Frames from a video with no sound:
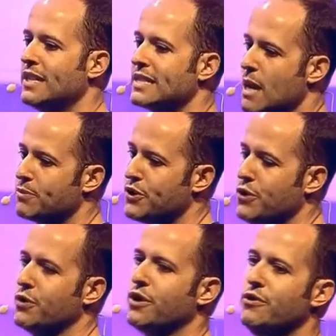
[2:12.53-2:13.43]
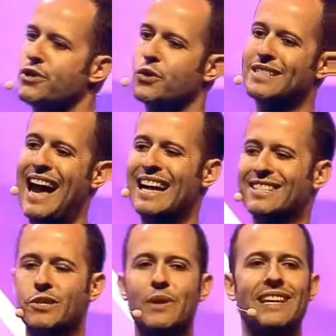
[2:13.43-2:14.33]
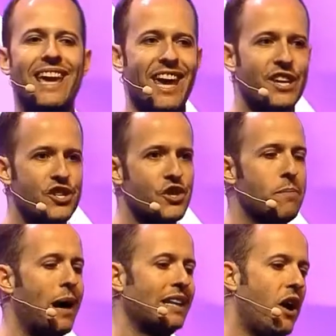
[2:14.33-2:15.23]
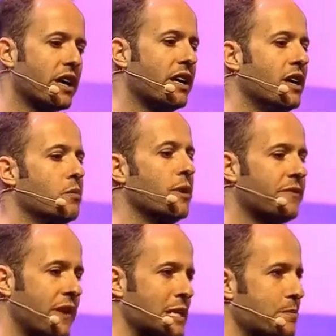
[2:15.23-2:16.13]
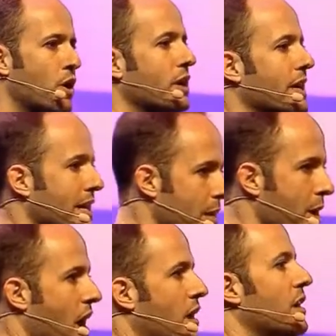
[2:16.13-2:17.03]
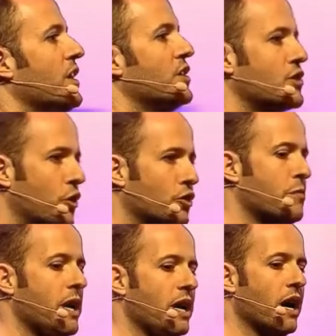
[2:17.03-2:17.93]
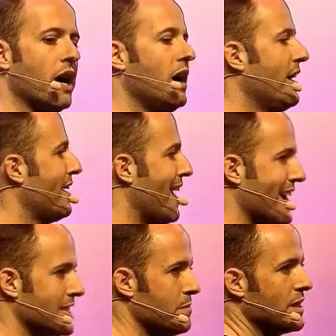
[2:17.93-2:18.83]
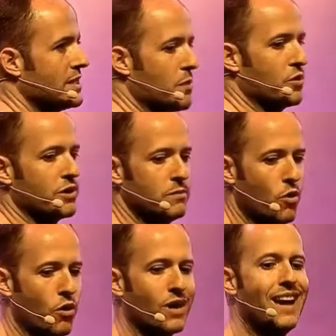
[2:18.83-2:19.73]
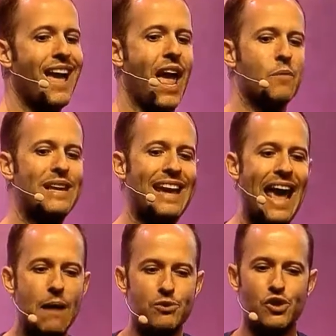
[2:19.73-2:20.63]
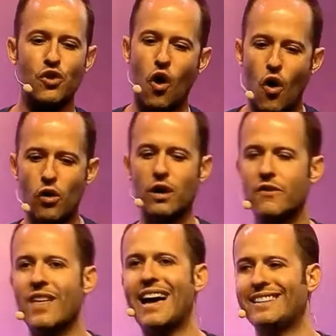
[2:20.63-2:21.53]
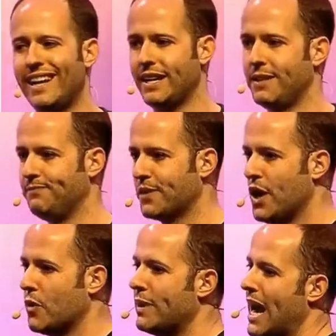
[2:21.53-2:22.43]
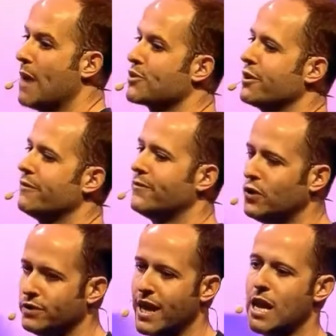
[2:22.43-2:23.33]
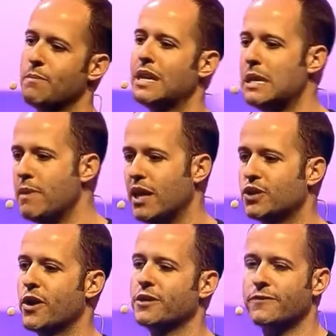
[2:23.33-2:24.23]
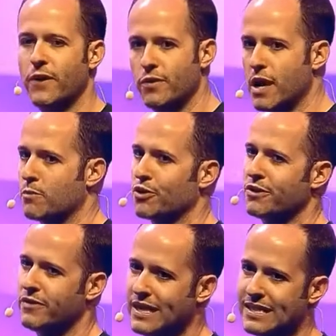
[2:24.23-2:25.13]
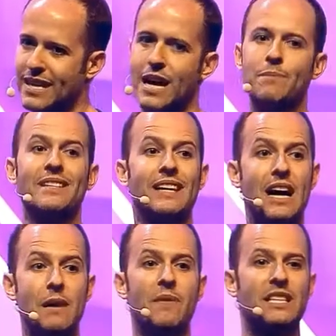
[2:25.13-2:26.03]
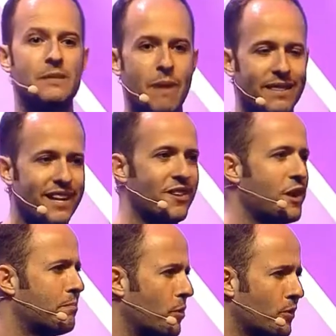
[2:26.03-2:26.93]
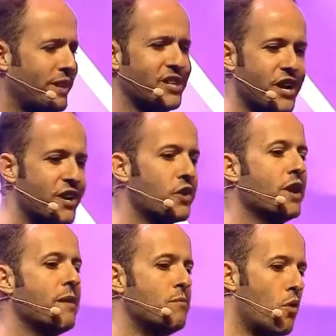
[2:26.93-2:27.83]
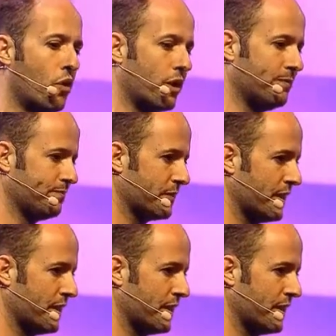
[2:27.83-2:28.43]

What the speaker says: Step two, the user is asked to engage by logging in with Facebook, email, social media, SMS numbers, and more, and we capture all of that data. We capture the full name, email address, phone number, device type, the time they spent there, their birthday, gender, and more.